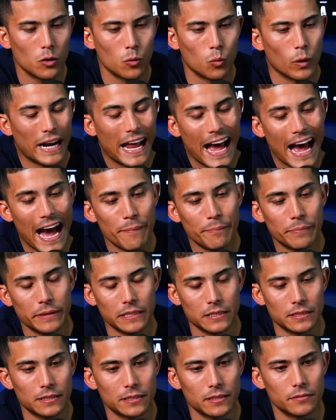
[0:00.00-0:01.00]
what
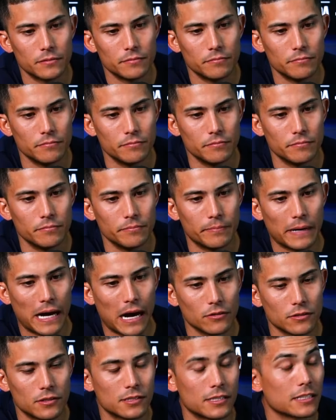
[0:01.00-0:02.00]
happened
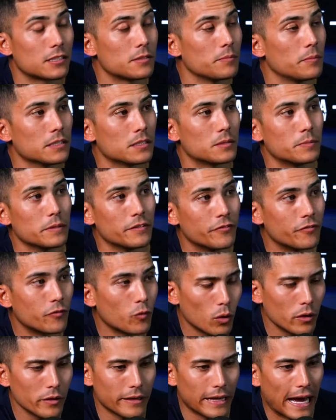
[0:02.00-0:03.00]
about six months
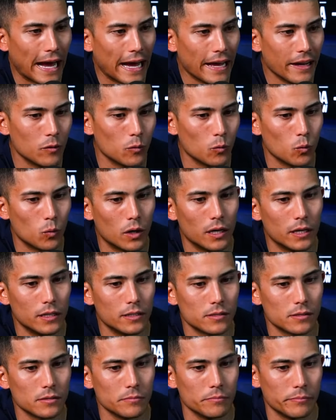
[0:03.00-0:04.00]
before that
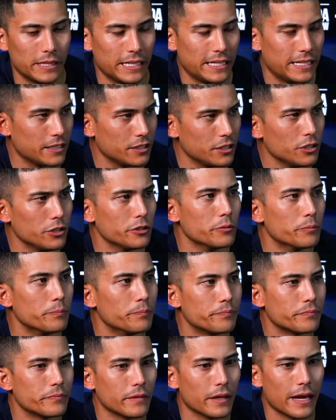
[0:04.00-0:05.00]
was meeting you.
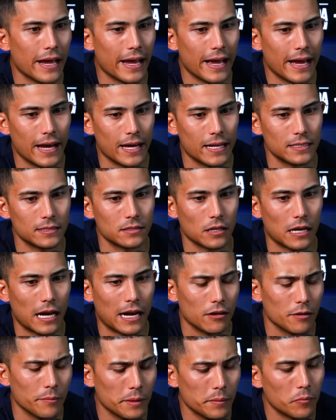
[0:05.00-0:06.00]
And I
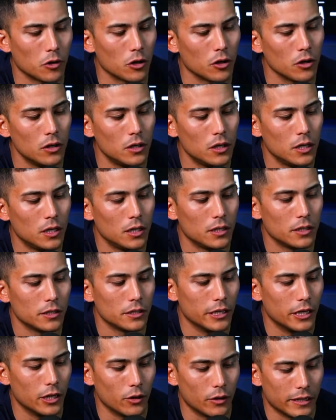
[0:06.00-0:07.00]
remember,
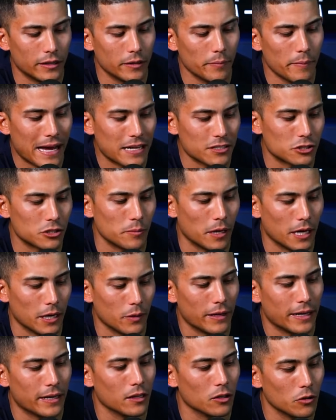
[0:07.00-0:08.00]
you know, in the mastermind,
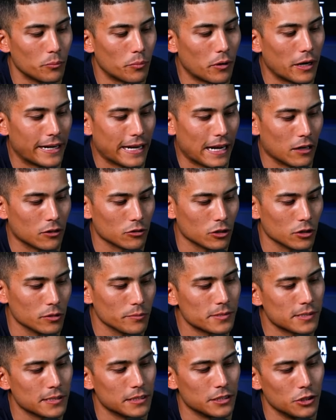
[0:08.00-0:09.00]
we had a little breakout
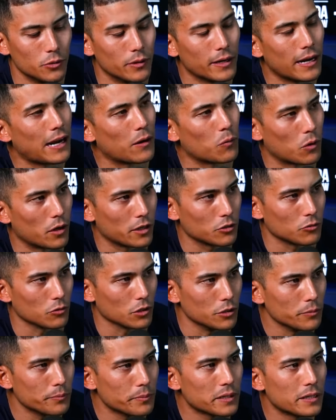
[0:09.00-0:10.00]
groups, and you and I were in a
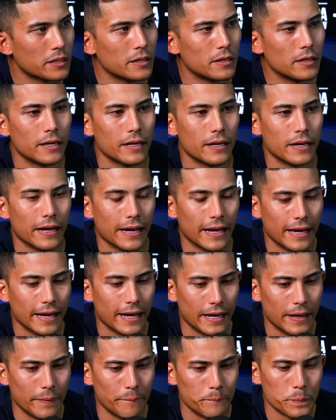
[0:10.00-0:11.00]
group.
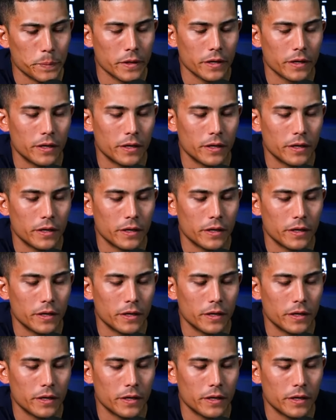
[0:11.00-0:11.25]
And,